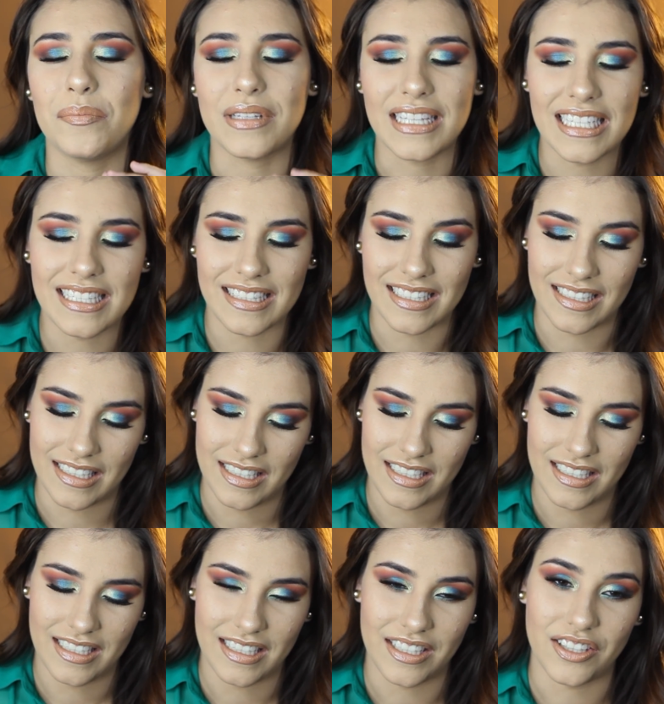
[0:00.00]
But listen.
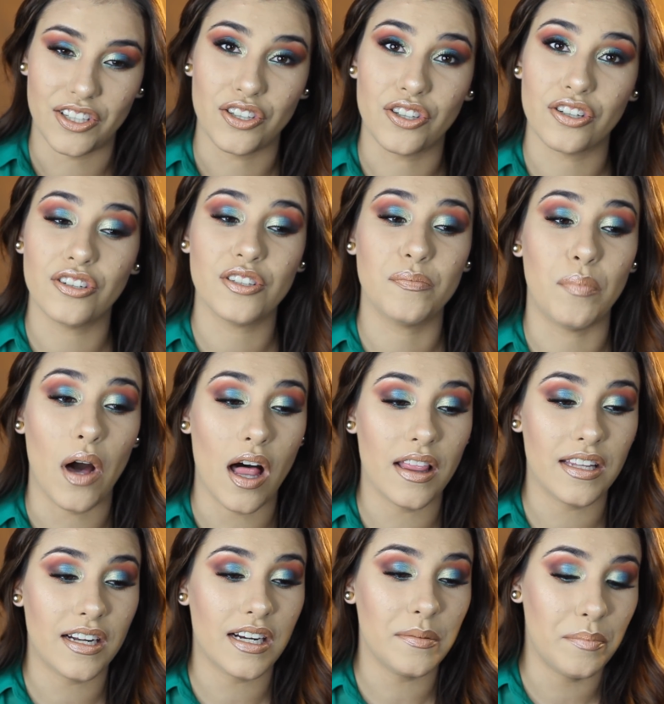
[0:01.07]
Your girl's
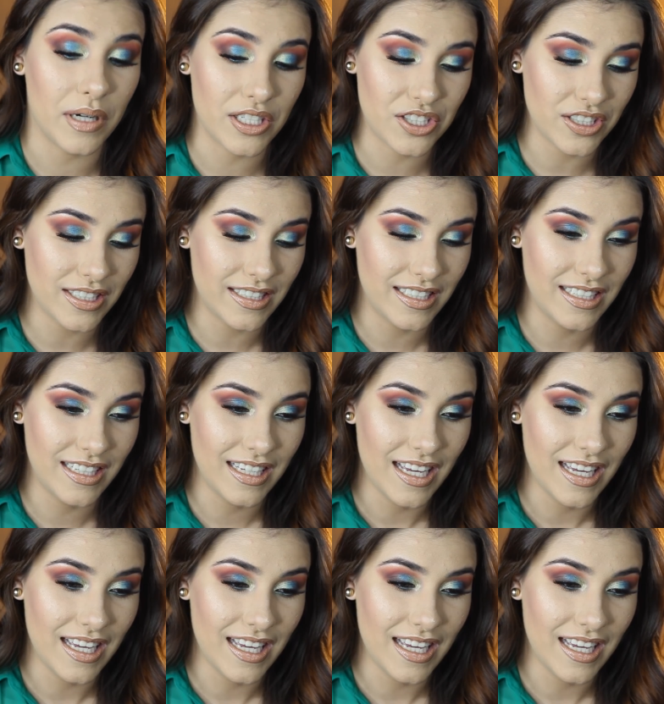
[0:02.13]
balling on a budget.